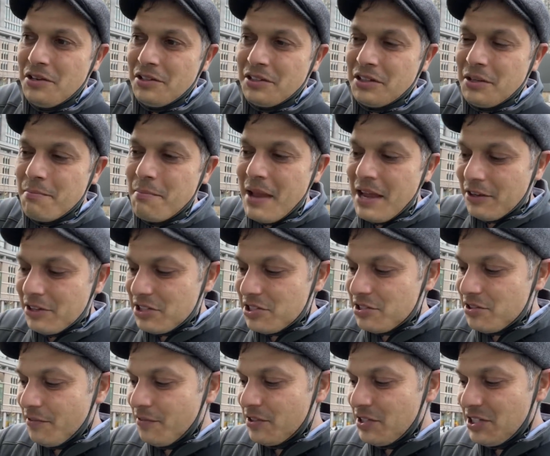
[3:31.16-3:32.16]
the mail
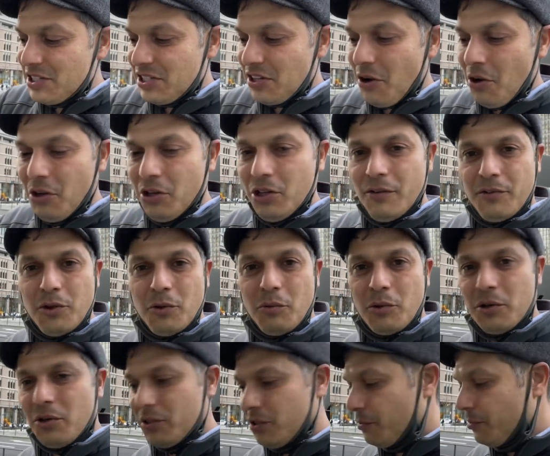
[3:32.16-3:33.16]
services all over the
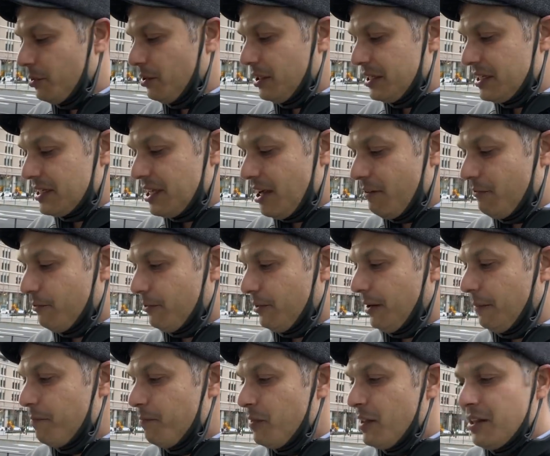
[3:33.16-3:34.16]
world are really
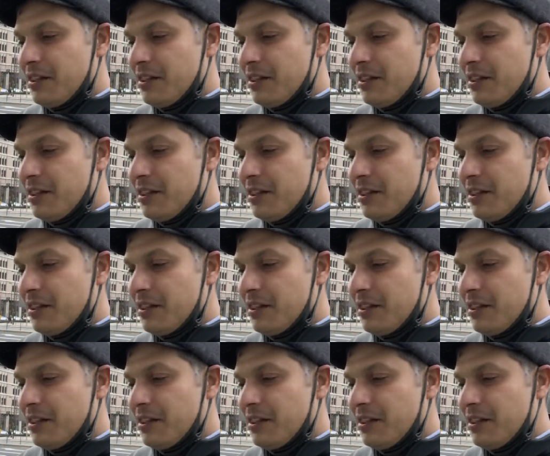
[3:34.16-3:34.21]
suffering.